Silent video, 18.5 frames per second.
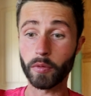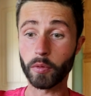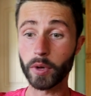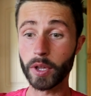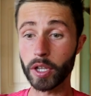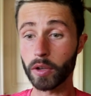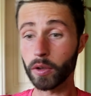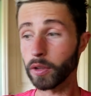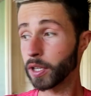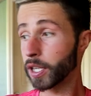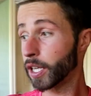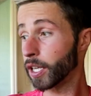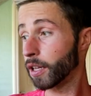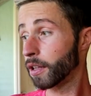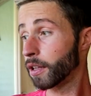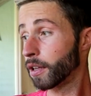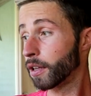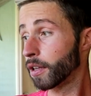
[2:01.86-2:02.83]
a really good
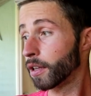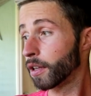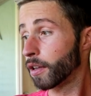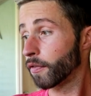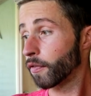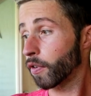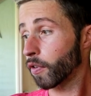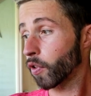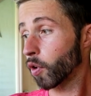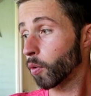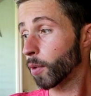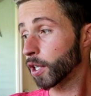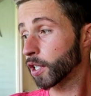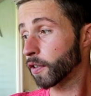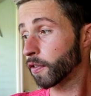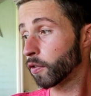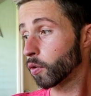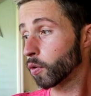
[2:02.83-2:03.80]
deal for so
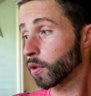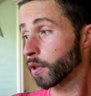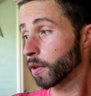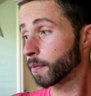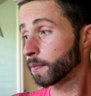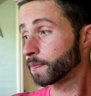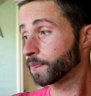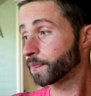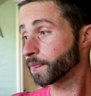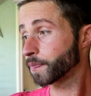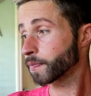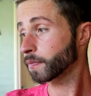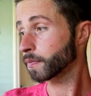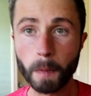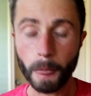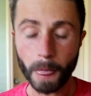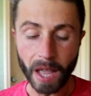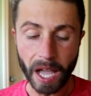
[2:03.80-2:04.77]
much food.
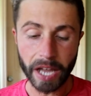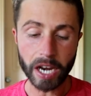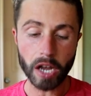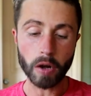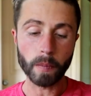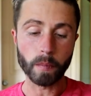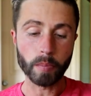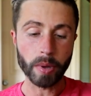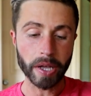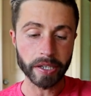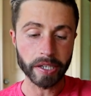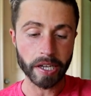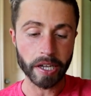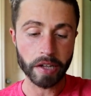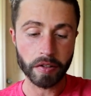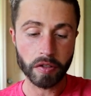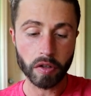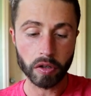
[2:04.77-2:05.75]
I know
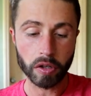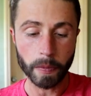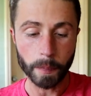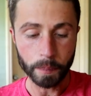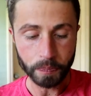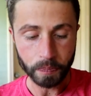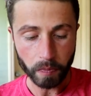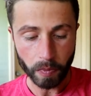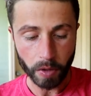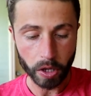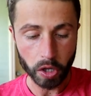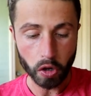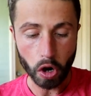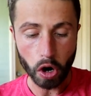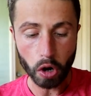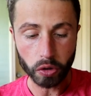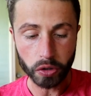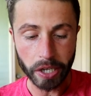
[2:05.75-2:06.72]
Panda is not
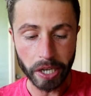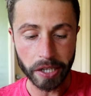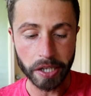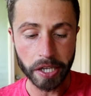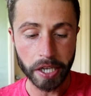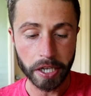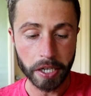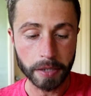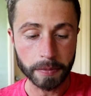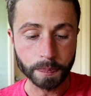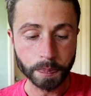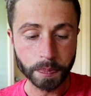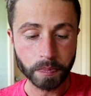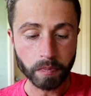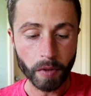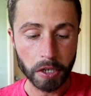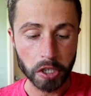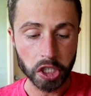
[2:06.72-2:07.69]
your authentic
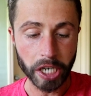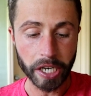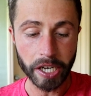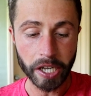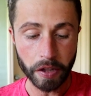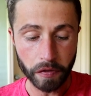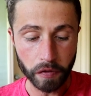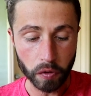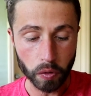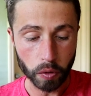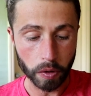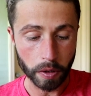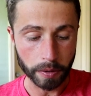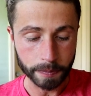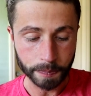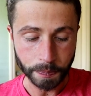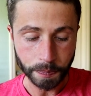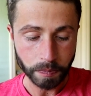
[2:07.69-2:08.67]
Chinese food,
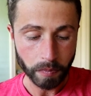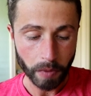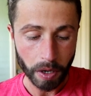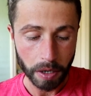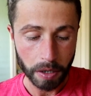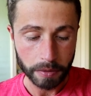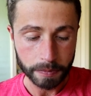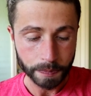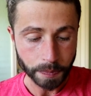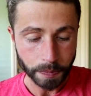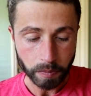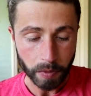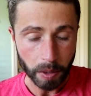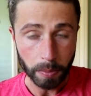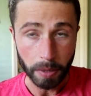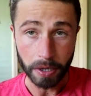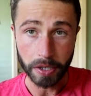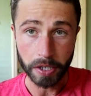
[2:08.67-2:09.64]

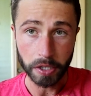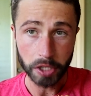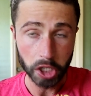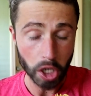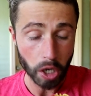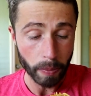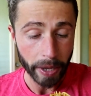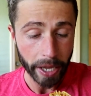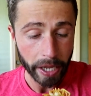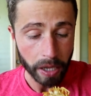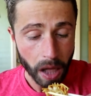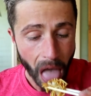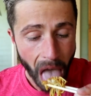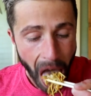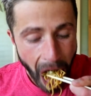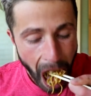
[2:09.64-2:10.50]
but the chow mein,